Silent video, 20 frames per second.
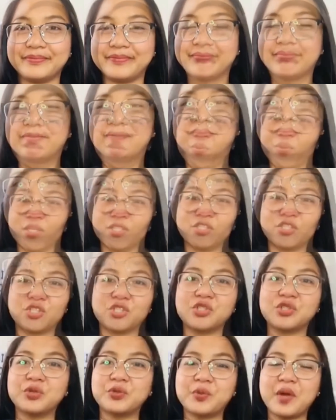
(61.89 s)

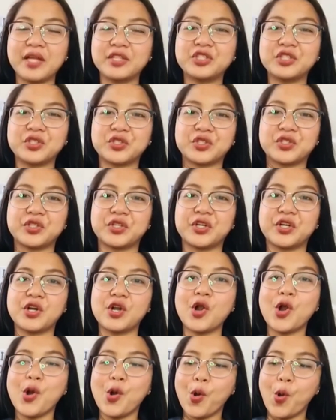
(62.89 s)
Language
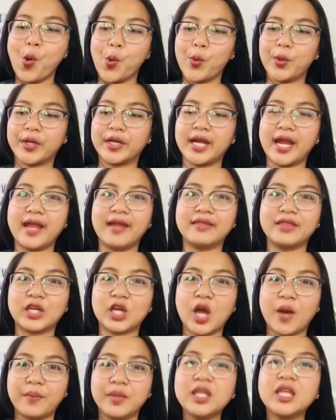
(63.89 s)
register, or in
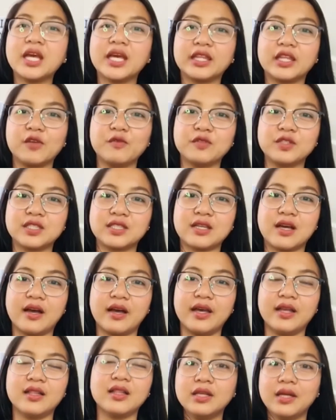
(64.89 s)
the communicative
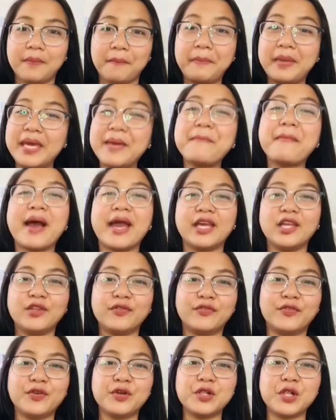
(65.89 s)
style, be
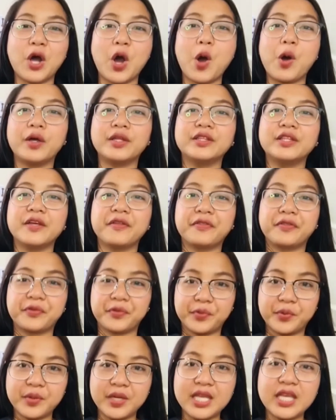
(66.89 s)
mindful on the
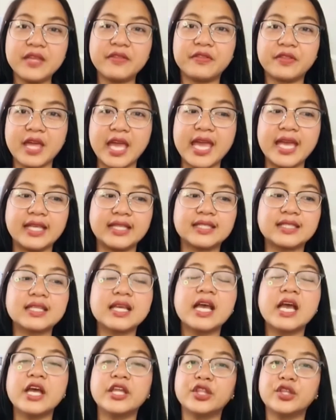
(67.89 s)
three
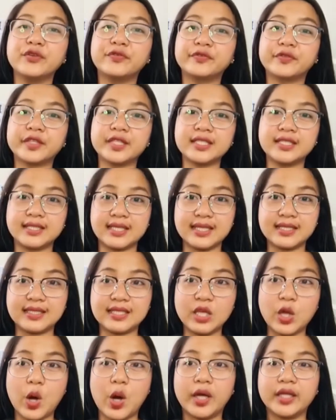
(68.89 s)
things. The first is
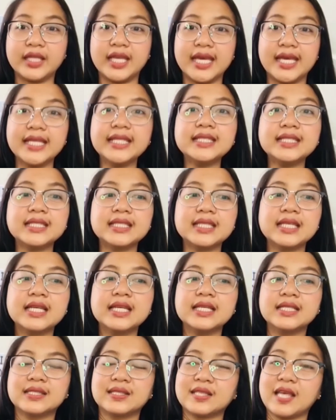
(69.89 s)
the audience,
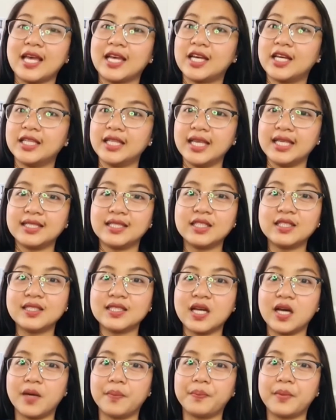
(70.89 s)
second is the
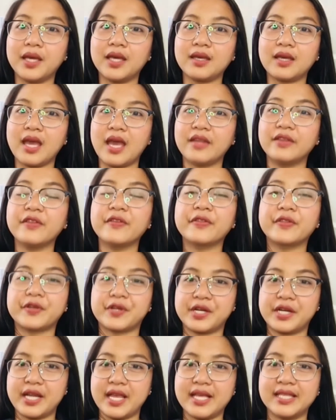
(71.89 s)
topic, and the
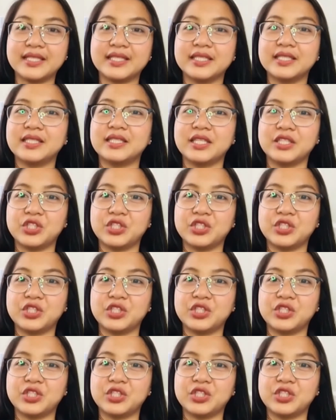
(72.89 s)
third is the